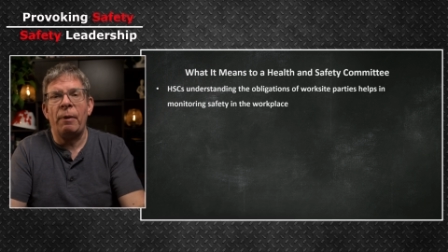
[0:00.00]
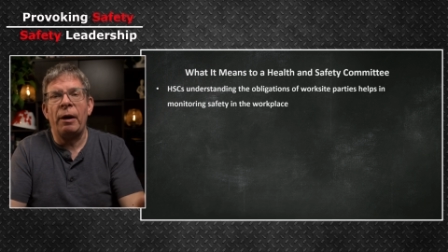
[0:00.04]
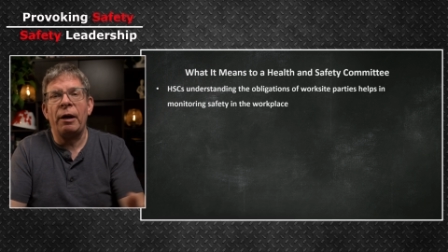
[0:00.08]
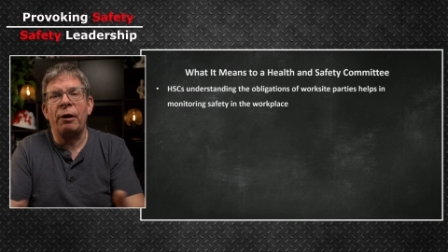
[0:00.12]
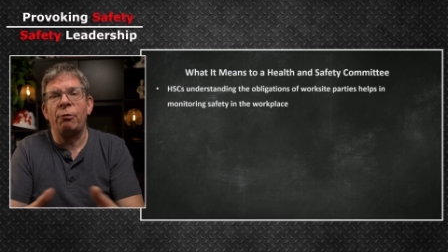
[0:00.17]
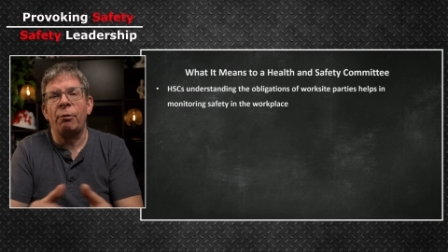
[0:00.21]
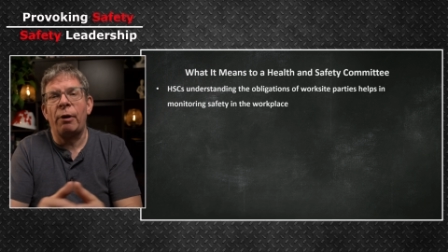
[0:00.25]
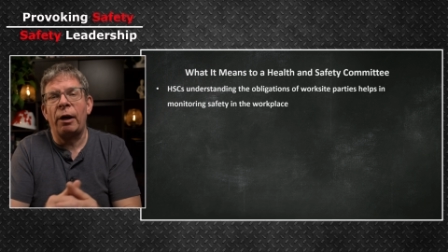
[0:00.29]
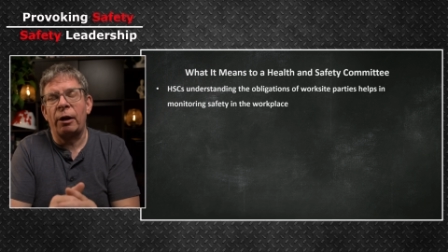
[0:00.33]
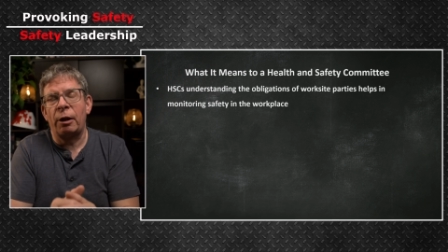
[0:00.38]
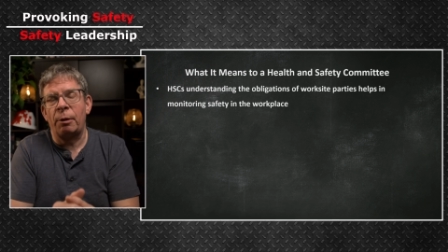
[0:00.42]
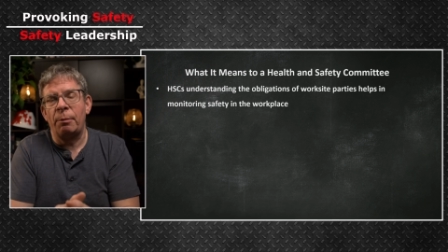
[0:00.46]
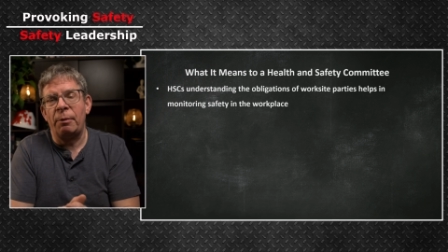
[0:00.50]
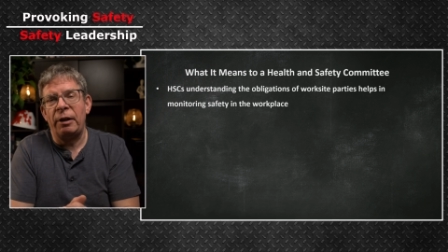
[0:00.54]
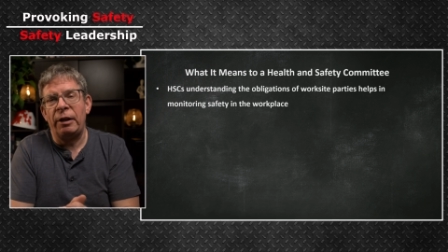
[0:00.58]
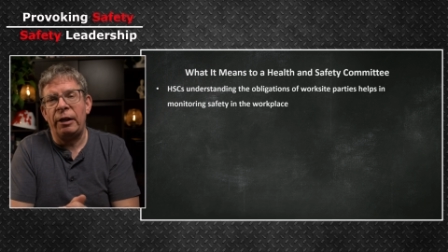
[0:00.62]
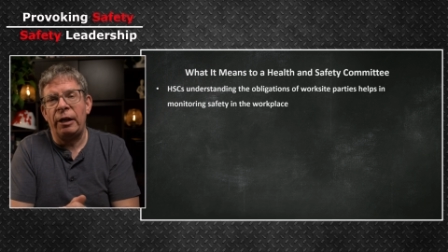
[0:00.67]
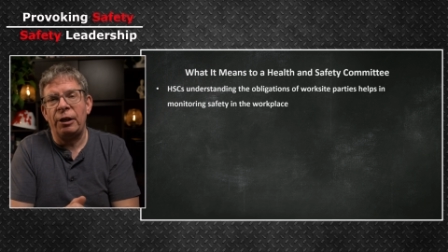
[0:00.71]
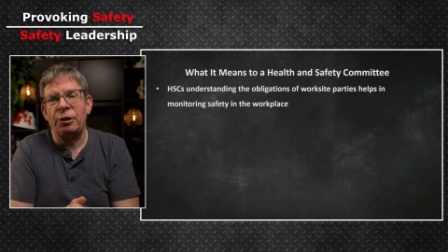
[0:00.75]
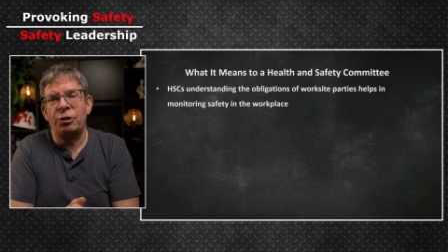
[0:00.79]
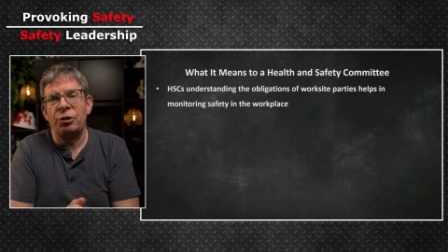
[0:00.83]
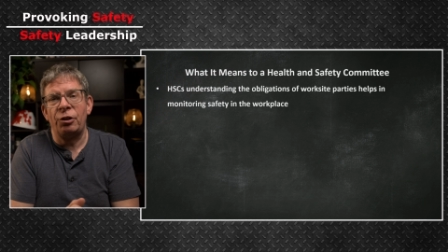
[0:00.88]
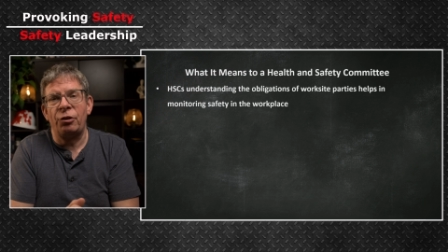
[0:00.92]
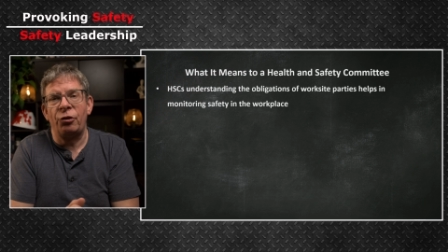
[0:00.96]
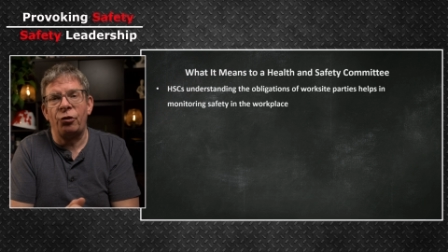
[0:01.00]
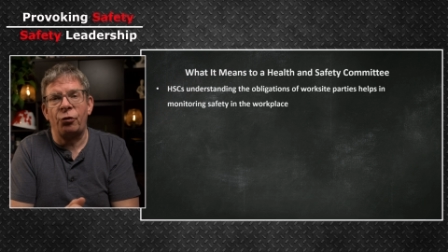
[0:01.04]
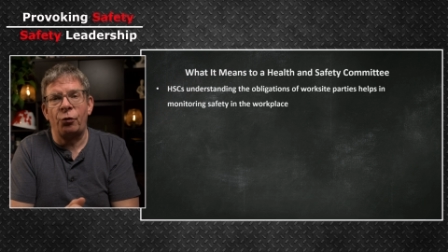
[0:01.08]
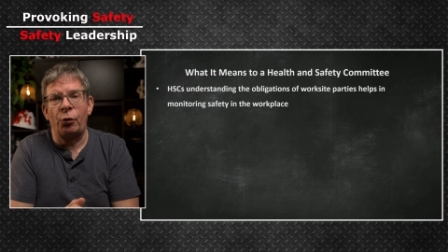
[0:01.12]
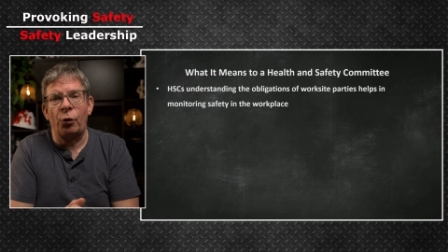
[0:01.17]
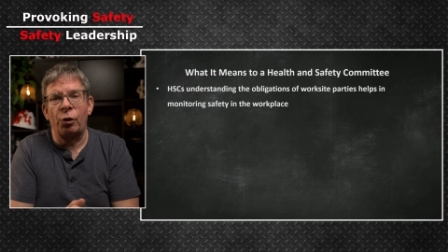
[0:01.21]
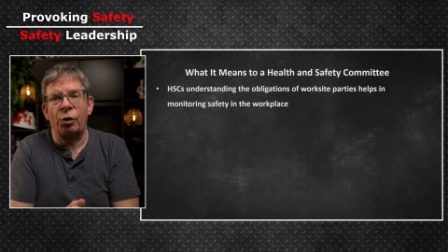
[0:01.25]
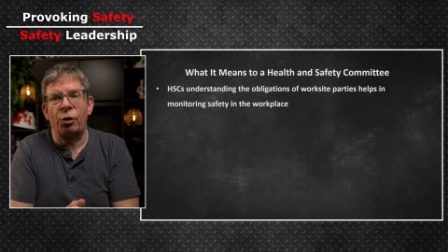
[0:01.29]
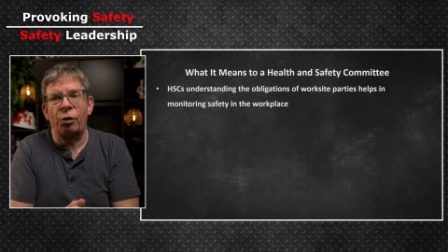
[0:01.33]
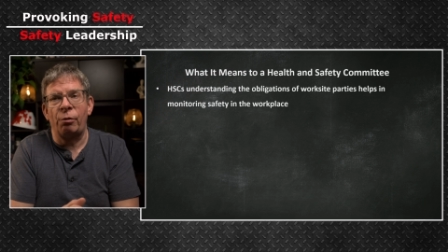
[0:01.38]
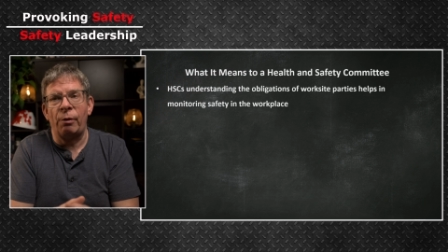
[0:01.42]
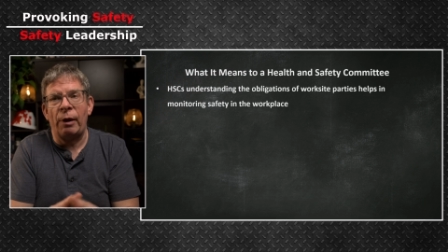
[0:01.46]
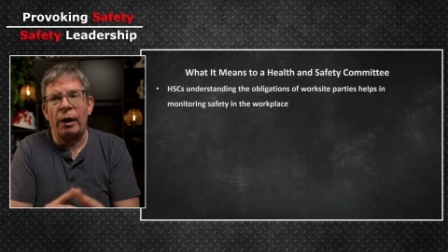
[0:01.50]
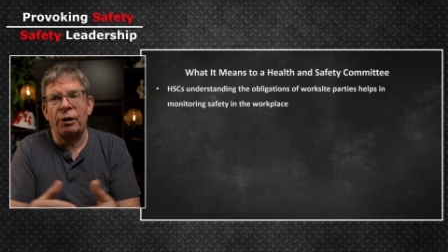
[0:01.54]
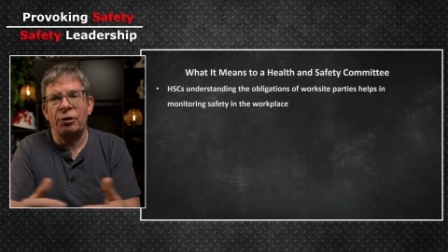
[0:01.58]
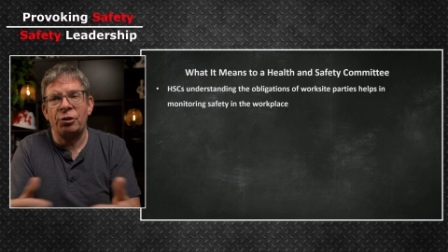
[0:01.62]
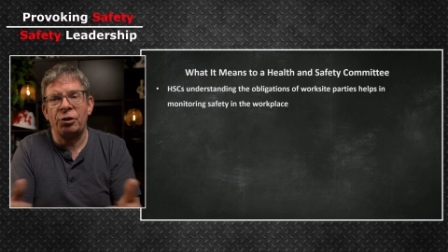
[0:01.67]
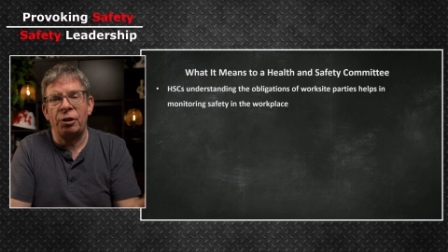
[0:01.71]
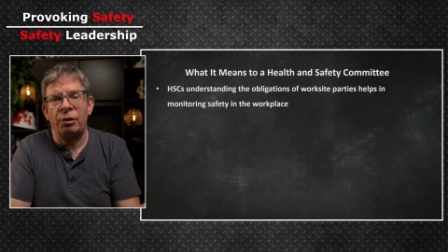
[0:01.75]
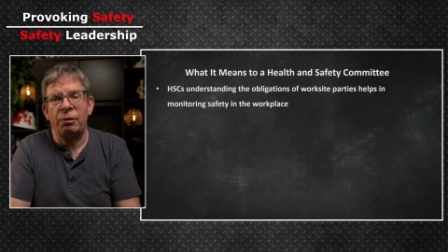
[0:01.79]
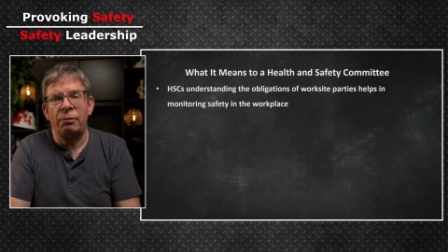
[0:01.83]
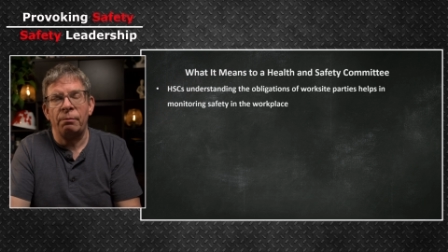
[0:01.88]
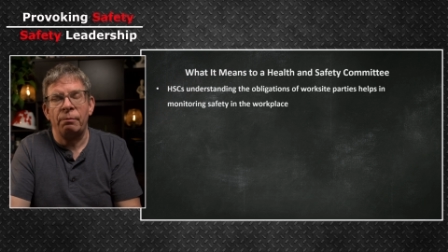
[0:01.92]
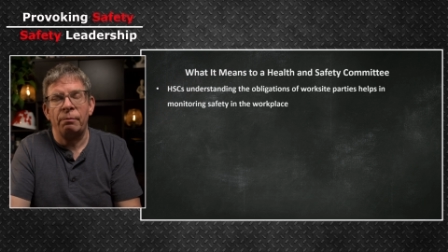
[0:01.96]
make recommendations for
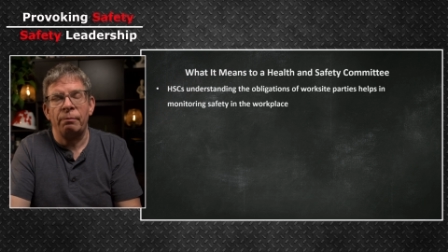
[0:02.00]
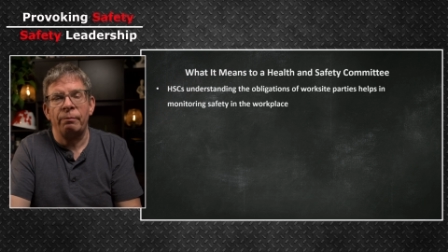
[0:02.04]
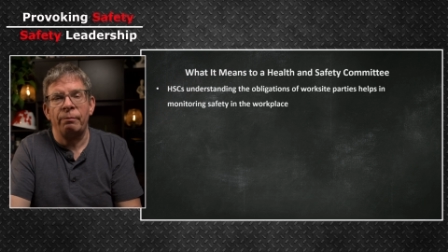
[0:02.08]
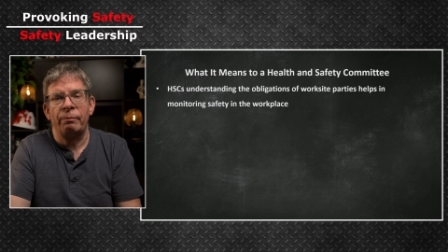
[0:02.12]
correction.